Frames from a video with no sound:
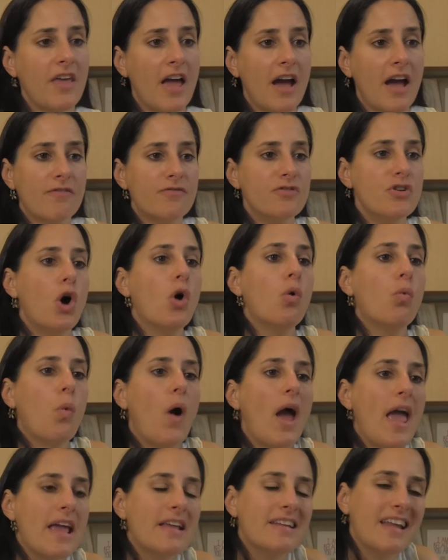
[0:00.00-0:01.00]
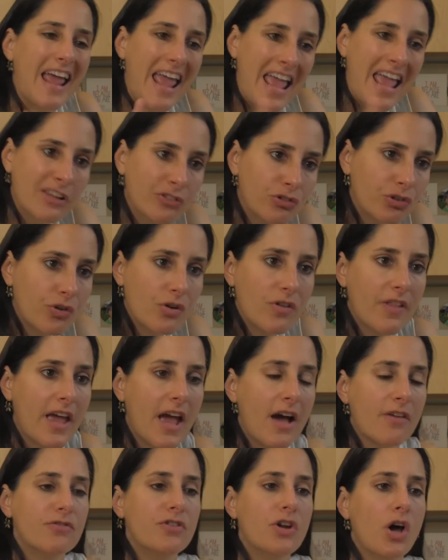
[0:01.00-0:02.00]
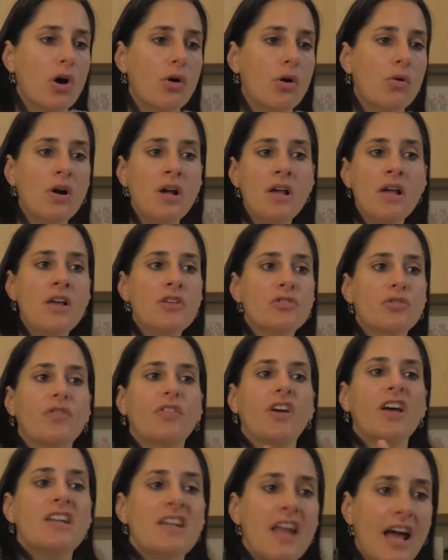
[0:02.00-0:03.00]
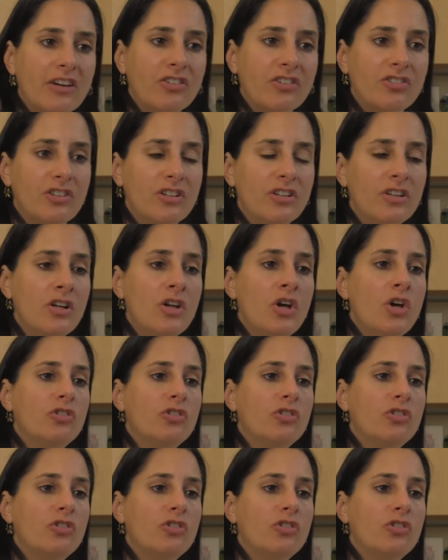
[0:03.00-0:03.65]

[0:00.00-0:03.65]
They have no way to enter. They have no sort of connection